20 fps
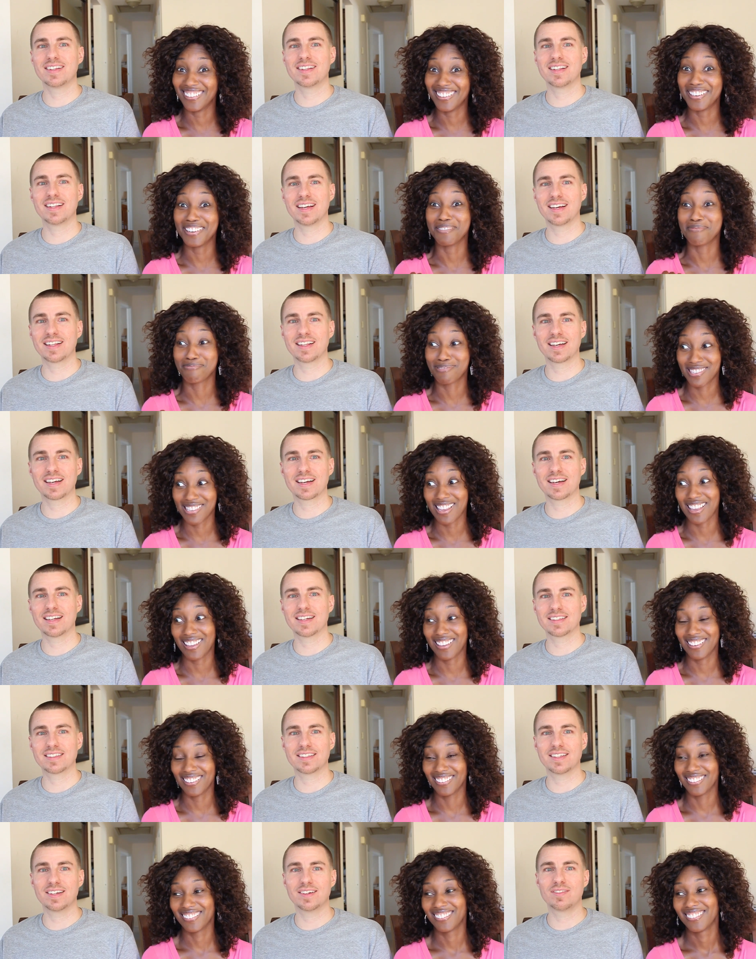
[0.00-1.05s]
Speaker 1: and like upset. That kind of
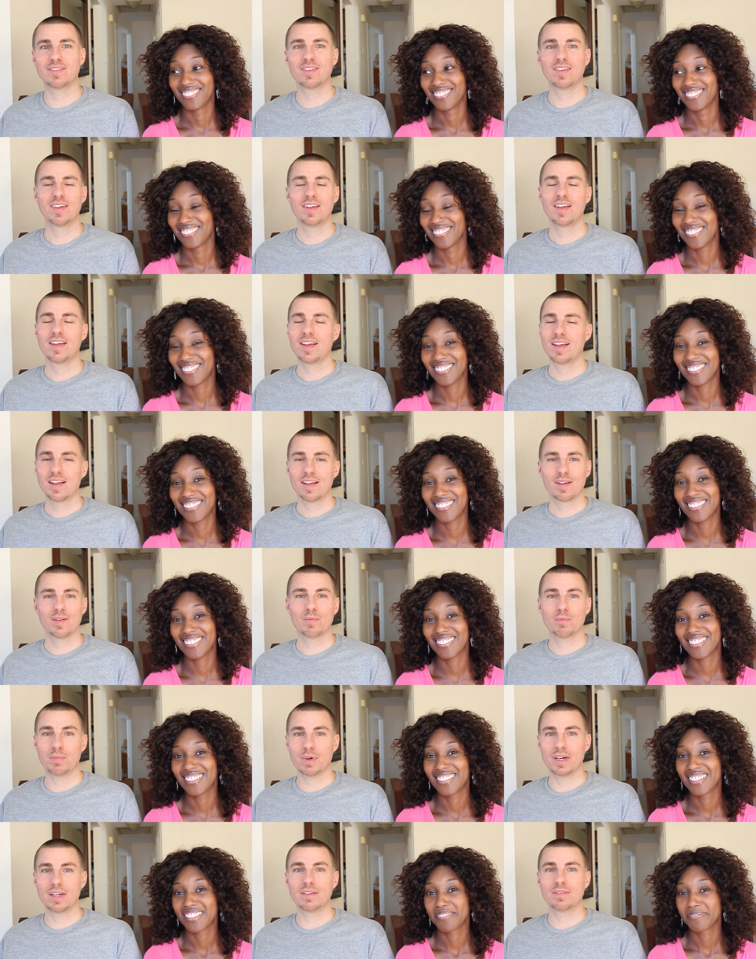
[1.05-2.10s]
stuff.
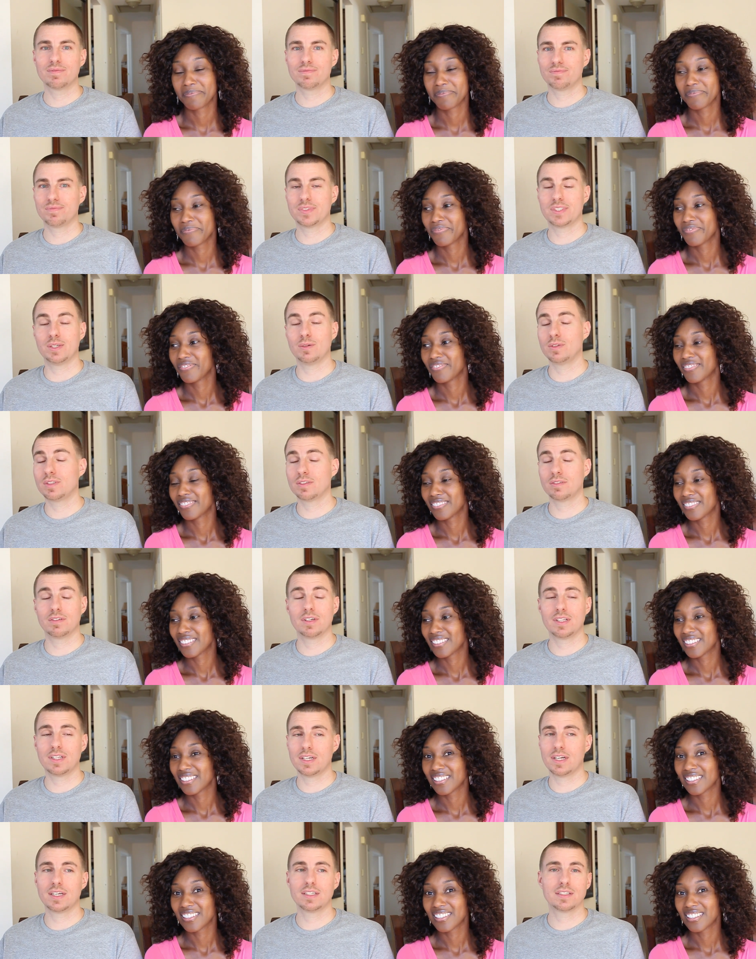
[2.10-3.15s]
But she was a
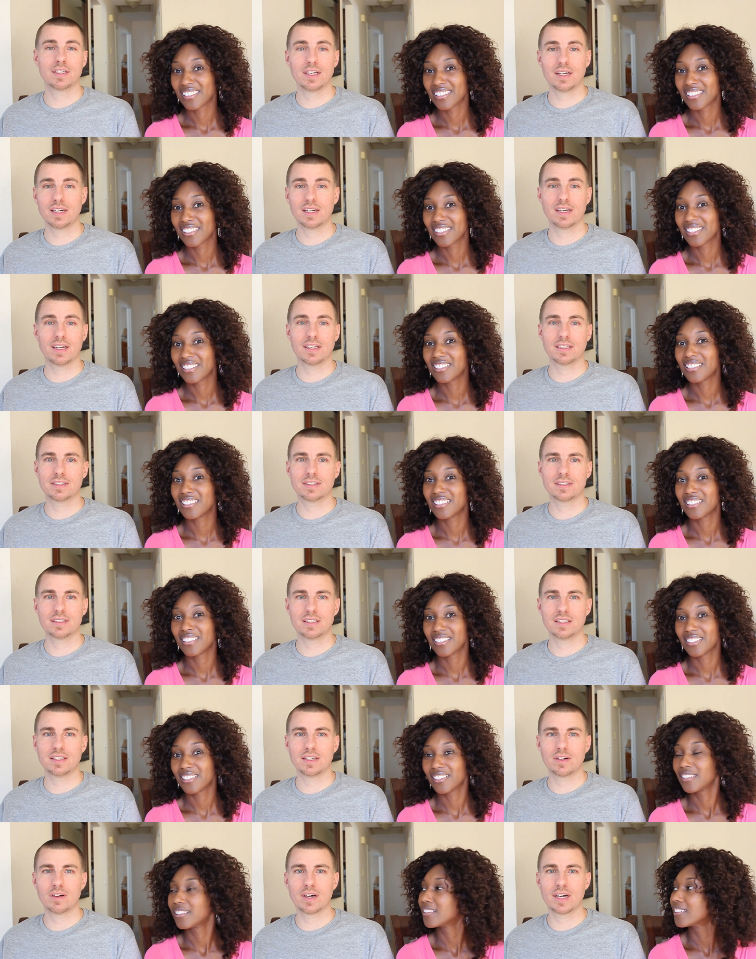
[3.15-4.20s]
really nice lady, and she,
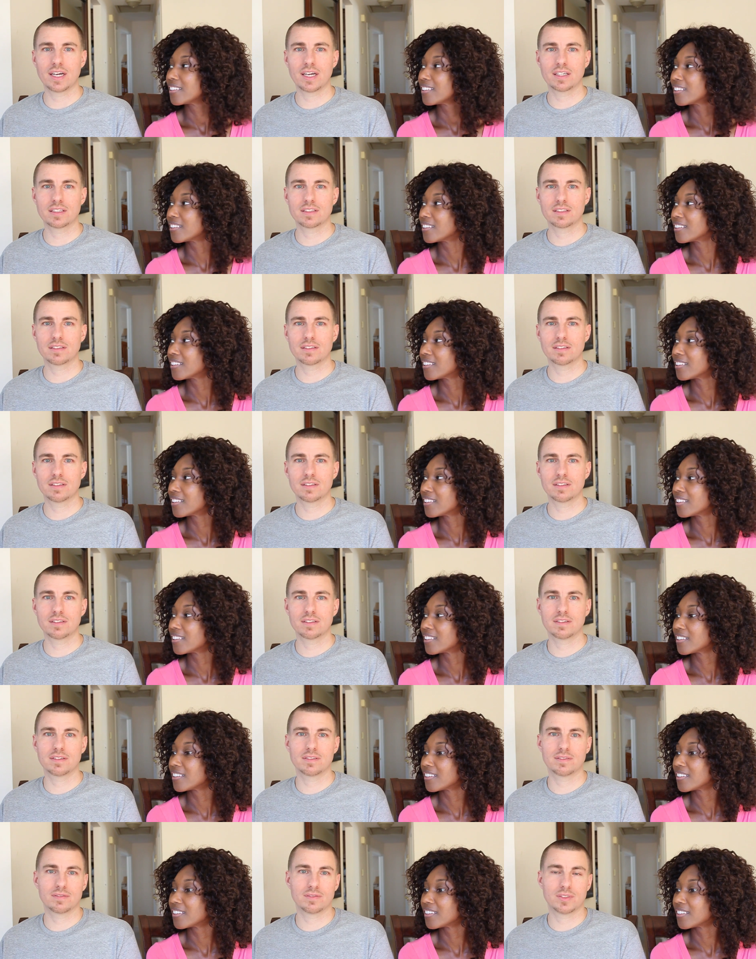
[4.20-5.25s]
you know, I guess,
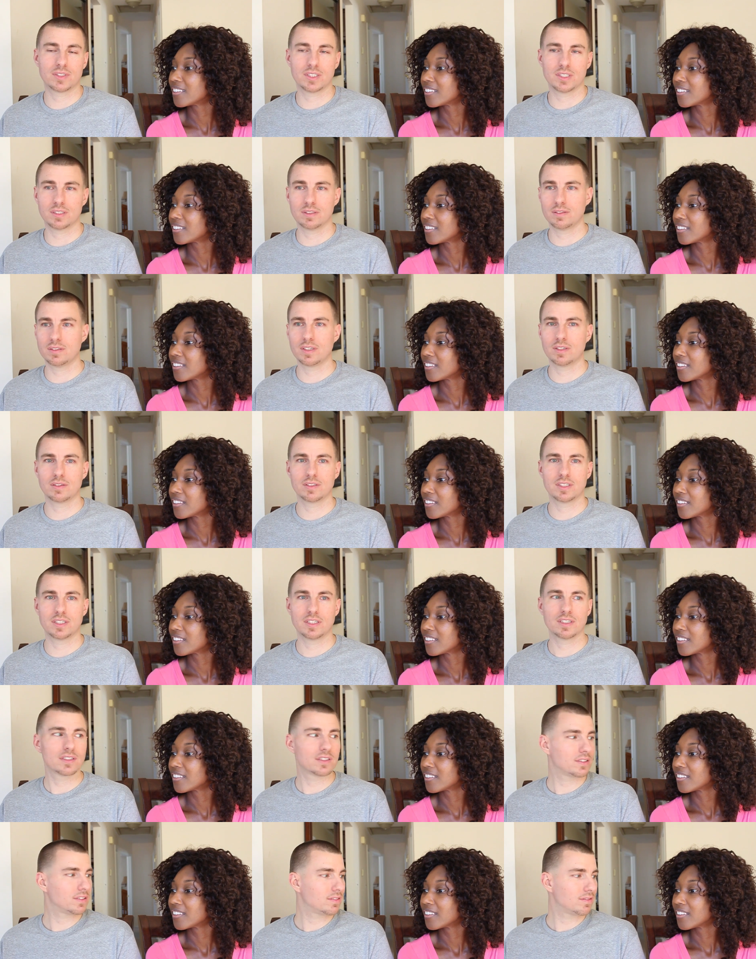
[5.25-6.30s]
she, you know, she
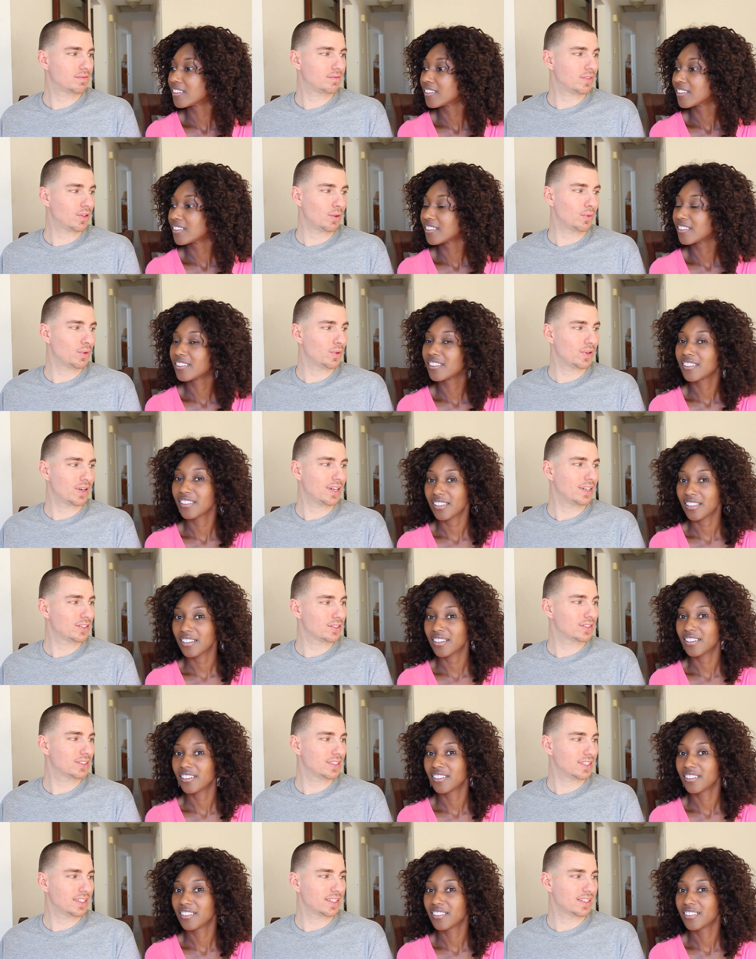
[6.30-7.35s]
just thought we were
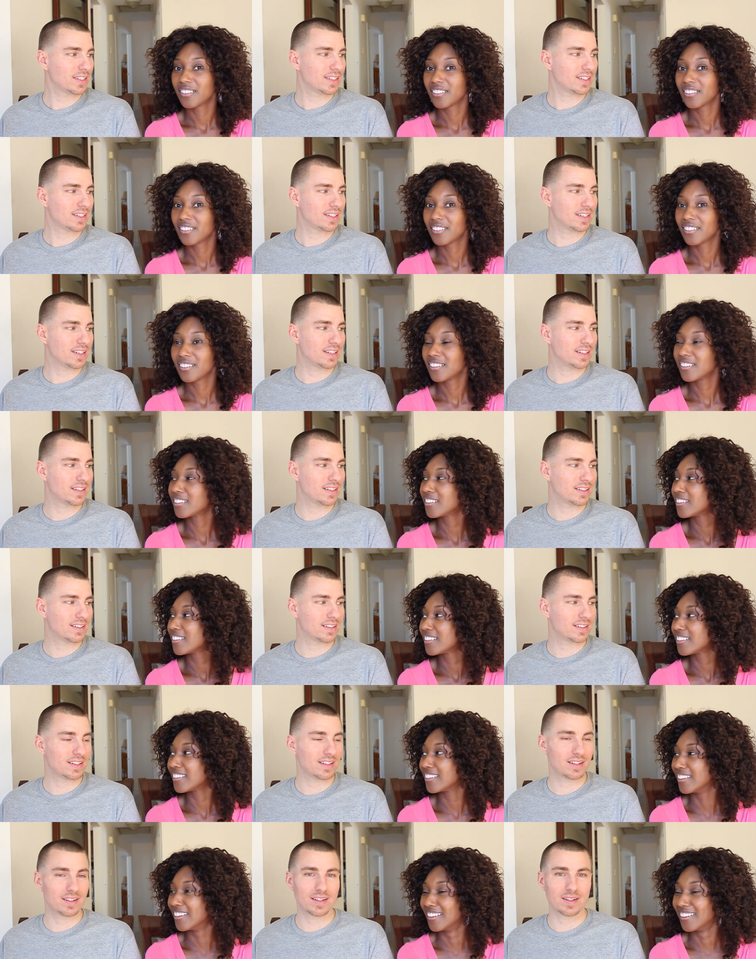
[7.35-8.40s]
interesting,
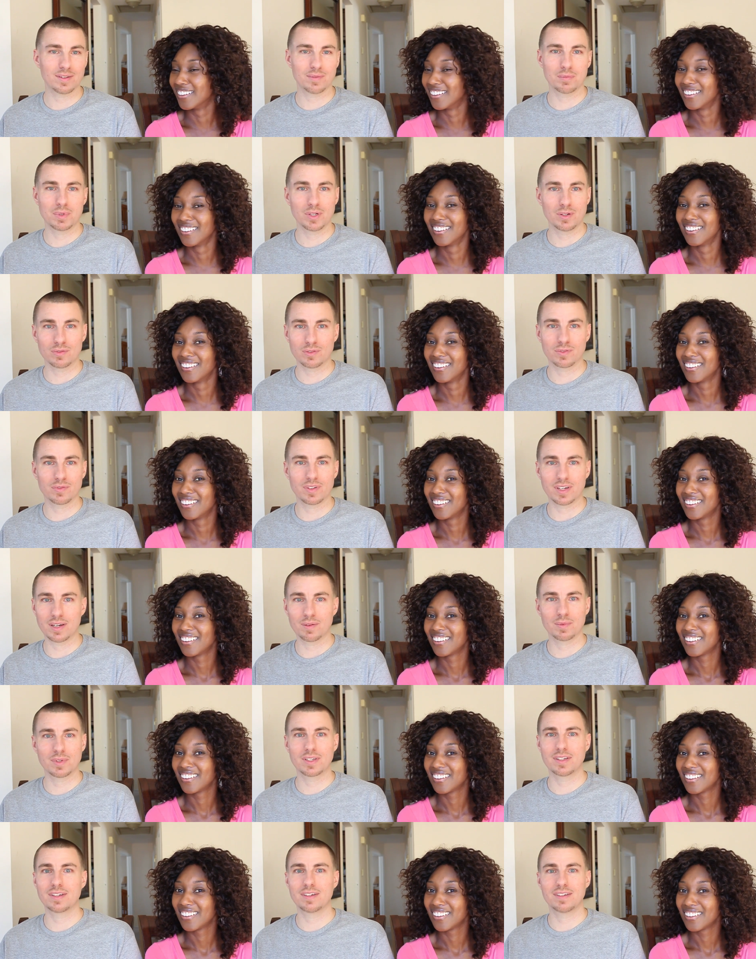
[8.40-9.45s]
and had a beautiful
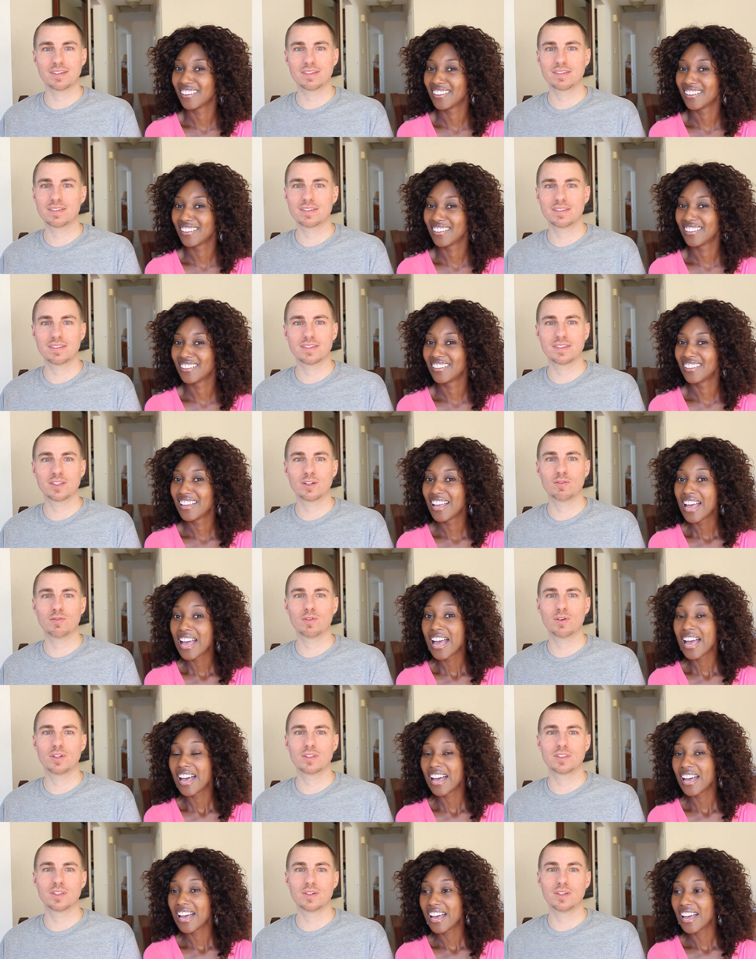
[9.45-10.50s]
family and so
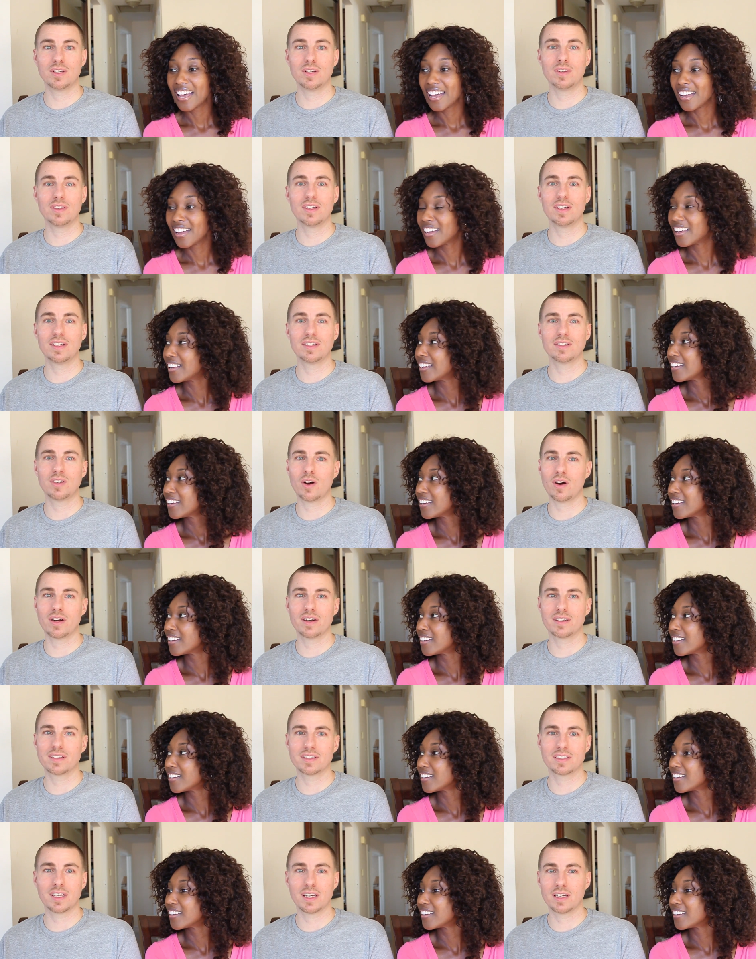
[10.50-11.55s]
forth. So it's hard
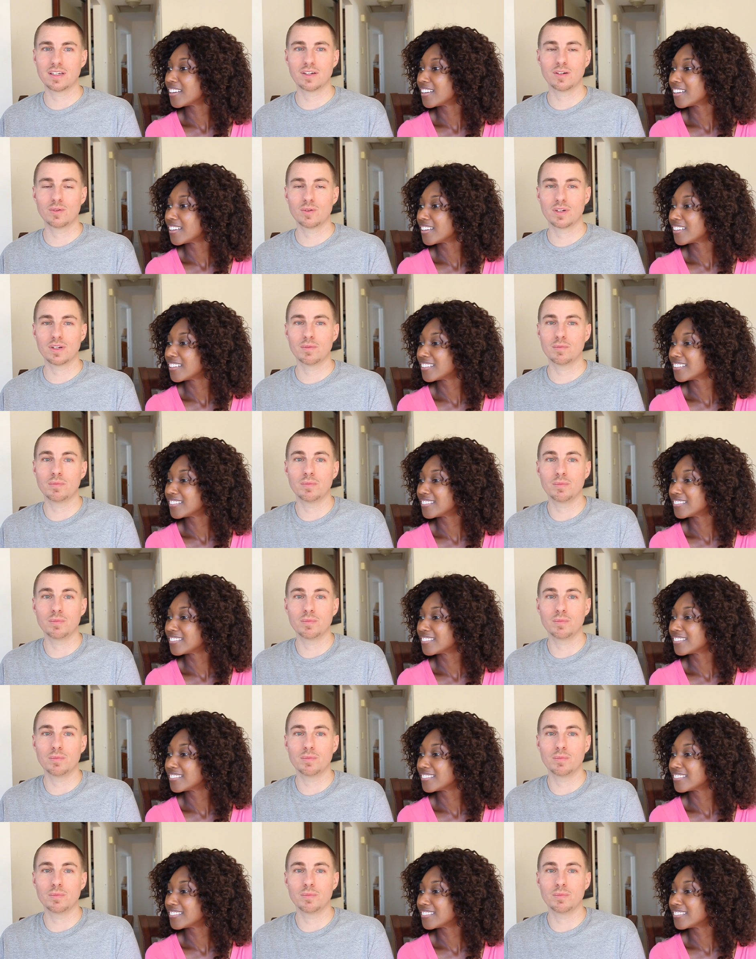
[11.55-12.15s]
to say. You don't want